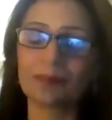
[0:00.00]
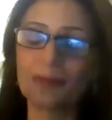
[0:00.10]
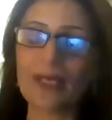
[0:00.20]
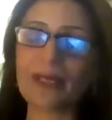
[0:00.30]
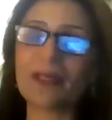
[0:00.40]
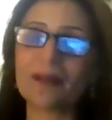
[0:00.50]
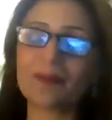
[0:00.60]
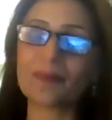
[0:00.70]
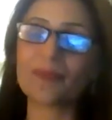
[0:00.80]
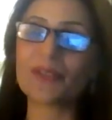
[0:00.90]

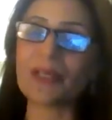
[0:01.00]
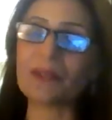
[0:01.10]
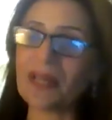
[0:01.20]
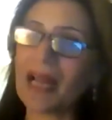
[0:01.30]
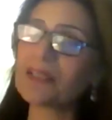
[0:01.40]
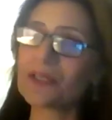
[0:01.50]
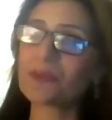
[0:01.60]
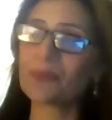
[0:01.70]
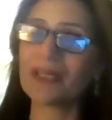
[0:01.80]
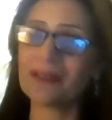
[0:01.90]
wearing the gender hat
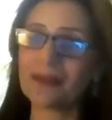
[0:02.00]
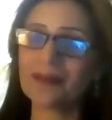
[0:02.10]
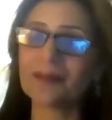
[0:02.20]
as well.